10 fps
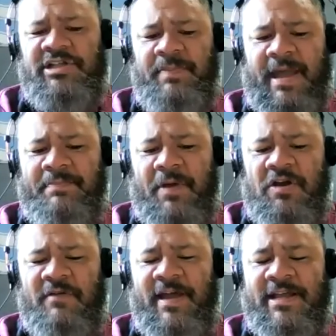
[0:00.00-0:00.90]
the
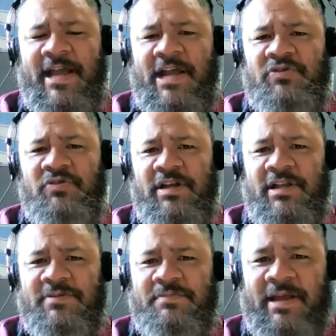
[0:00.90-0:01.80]
backbone of our country.
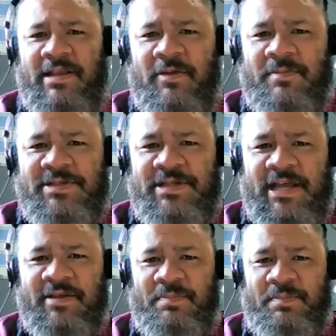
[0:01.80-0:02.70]
Let's make no
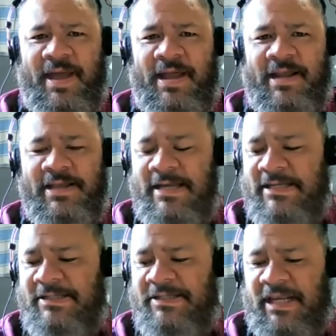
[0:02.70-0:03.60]
mistake about it.
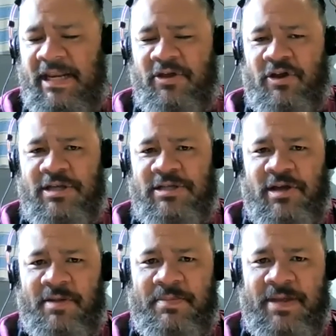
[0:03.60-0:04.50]
City guys
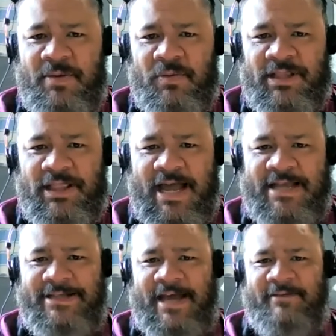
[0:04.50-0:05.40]
like me wouldn't
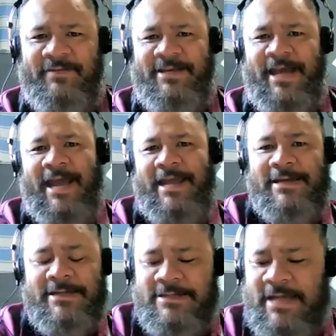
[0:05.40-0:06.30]
last half a day.